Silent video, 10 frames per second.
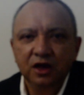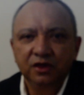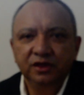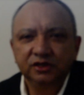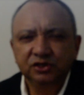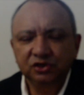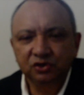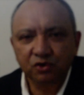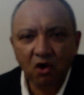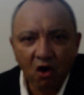the
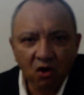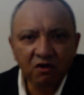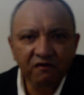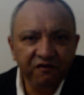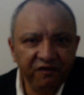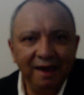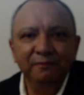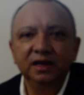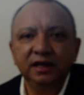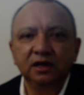strong
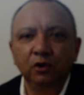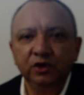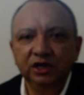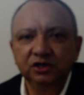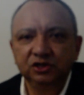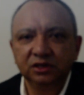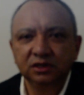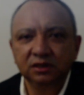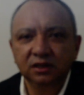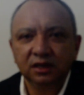family
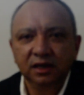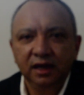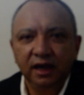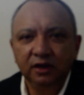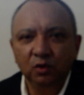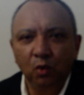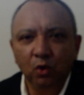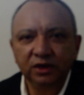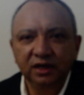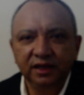cohesion and
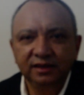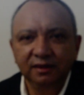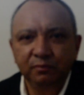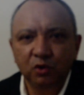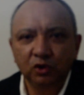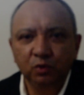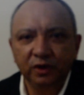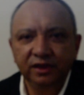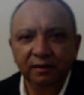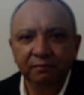order that they brought
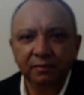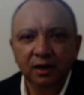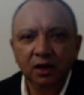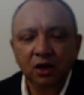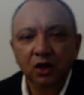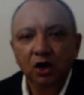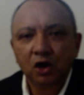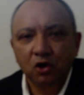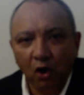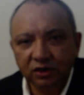with them
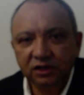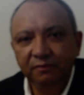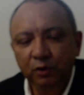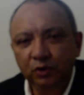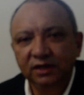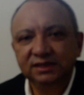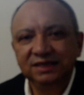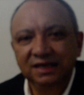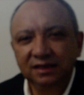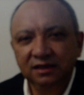contributed
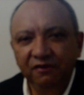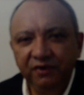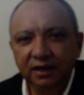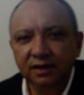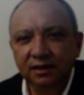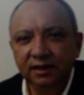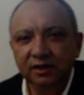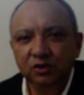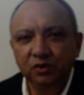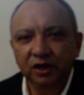significantly
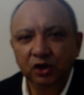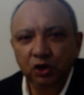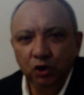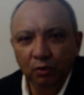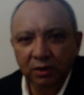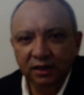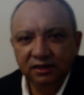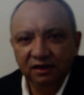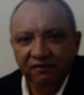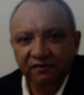to the
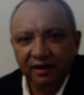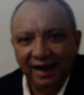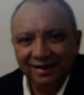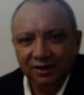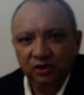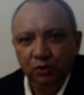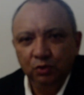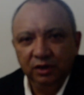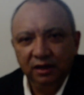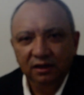cumulative attitude
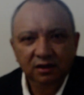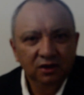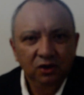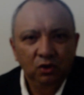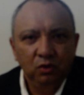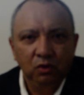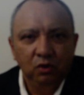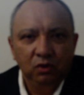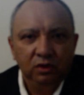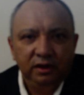
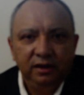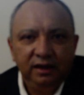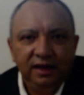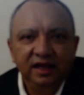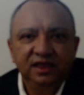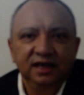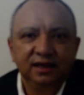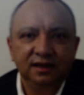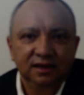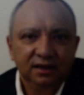or
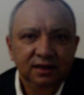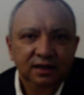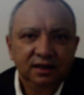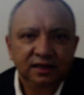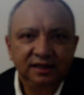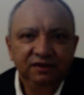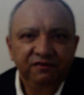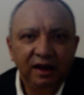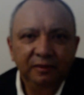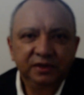ethic that
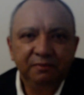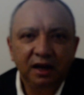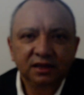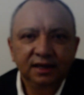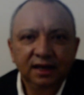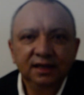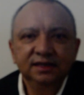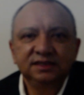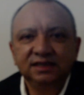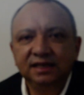developed among the early
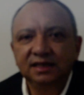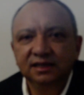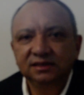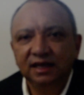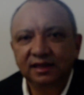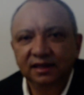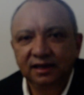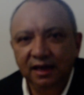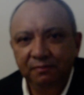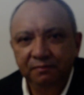settlers at the
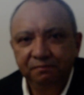Cape.